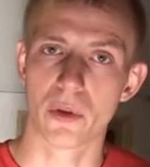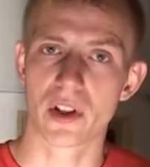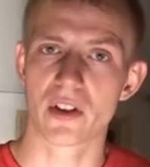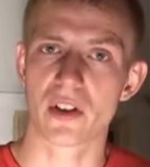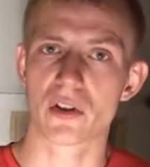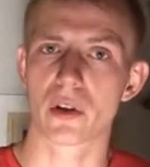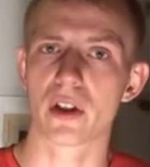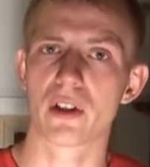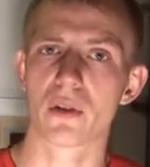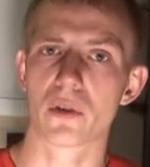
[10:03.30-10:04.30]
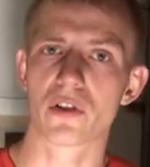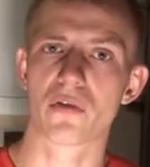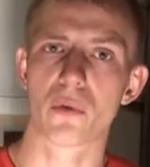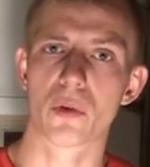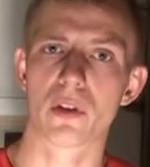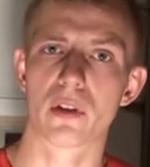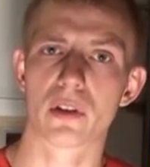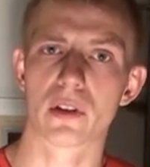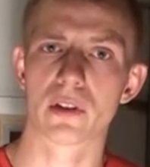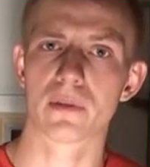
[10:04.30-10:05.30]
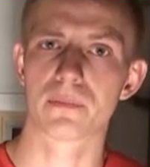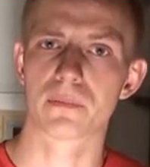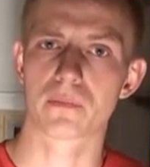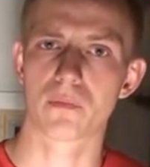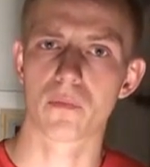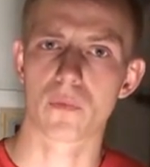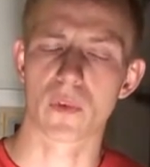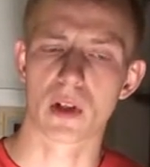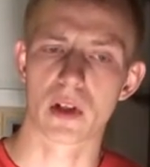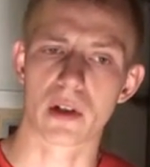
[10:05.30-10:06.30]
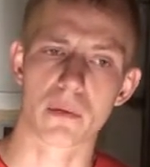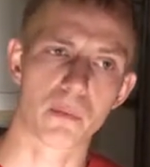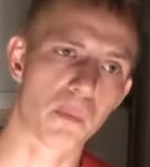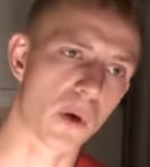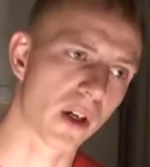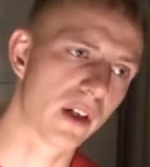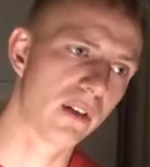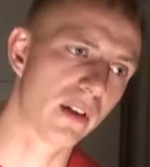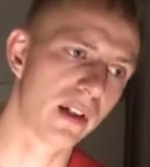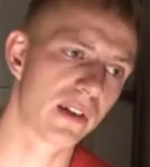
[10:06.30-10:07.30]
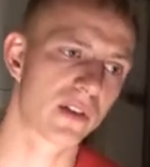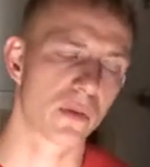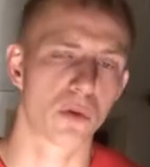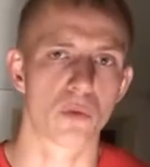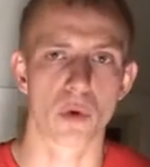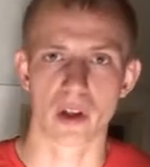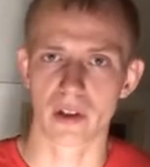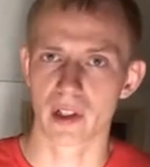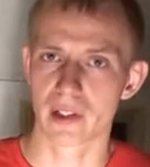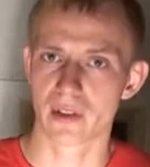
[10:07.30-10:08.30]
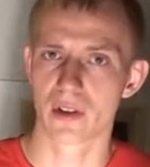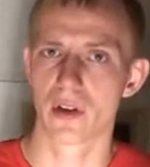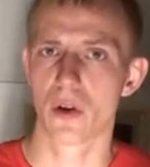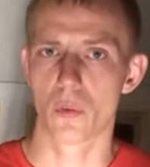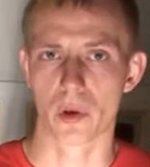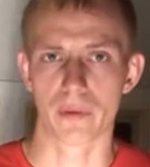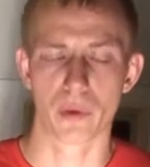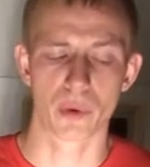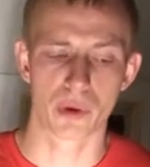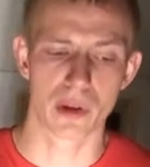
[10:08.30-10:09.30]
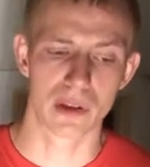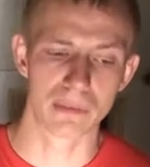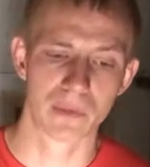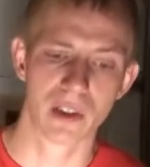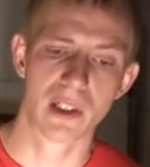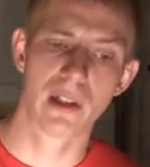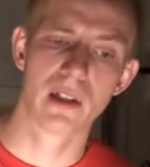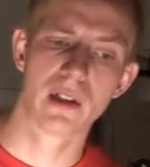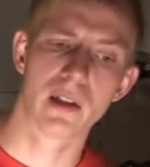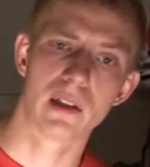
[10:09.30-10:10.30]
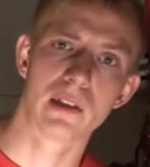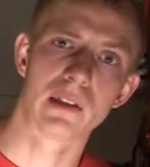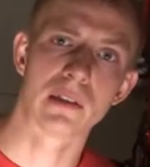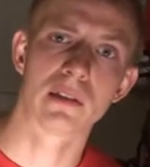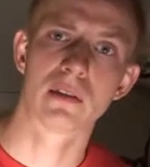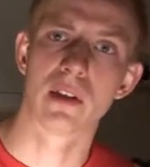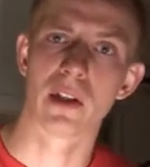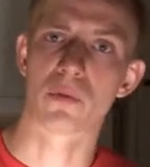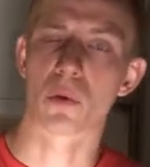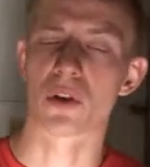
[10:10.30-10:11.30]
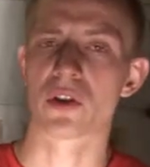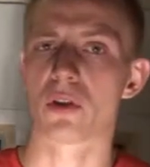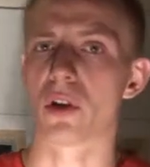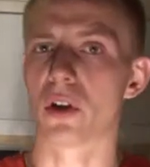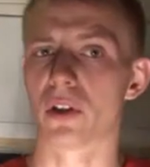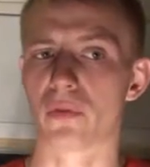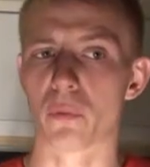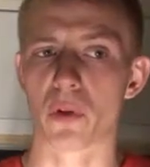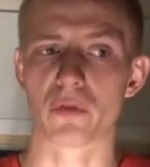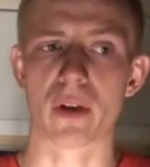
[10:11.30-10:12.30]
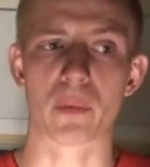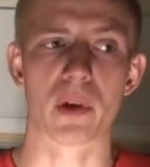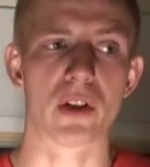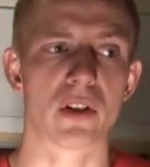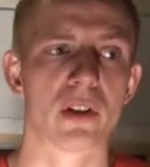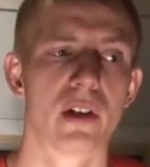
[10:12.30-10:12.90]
intensity circuit is for your parking lights or running lights, whatever you want to call them. And of course, all the different modes of operation.